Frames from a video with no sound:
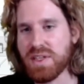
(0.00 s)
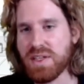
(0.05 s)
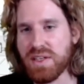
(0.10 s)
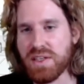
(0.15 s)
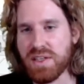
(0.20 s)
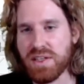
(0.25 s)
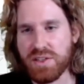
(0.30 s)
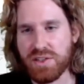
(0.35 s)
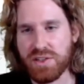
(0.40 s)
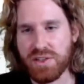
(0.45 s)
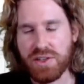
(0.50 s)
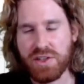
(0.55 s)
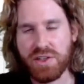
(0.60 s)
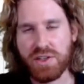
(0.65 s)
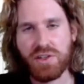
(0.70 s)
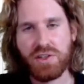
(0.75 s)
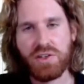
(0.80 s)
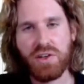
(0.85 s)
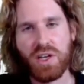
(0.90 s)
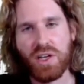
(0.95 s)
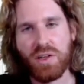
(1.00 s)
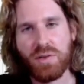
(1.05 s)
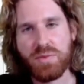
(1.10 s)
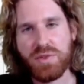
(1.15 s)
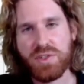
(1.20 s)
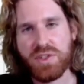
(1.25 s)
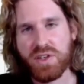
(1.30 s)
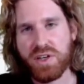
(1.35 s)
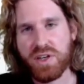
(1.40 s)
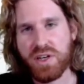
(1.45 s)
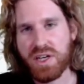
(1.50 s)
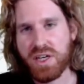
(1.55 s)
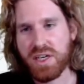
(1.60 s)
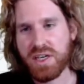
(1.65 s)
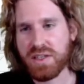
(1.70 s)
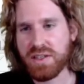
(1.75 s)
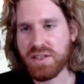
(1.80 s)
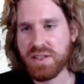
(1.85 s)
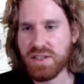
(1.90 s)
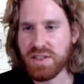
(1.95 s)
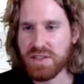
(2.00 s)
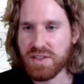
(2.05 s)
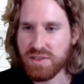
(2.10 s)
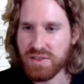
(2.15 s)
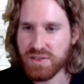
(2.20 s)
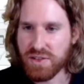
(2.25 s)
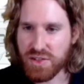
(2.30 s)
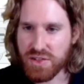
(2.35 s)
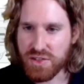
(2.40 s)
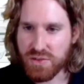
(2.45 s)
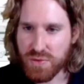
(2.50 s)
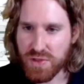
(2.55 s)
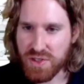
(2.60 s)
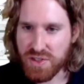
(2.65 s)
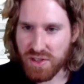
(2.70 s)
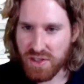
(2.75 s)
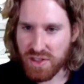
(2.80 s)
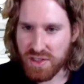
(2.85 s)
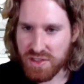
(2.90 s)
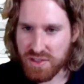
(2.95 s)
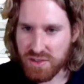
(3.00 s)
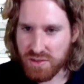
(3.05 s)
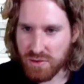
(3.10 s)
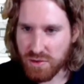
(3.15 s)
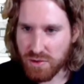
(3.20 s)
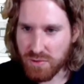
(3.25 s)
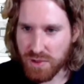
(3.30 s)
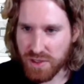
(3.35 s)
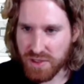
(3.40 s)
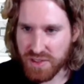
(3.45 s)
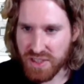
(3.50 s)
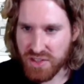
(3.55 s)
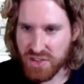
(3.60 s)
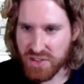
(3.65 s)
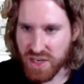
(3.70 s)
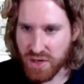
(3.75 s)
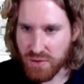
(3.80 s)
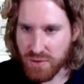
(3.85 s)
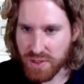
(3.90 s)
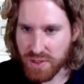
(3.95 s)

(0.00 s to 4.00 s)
the columns are just the results of our dictionary.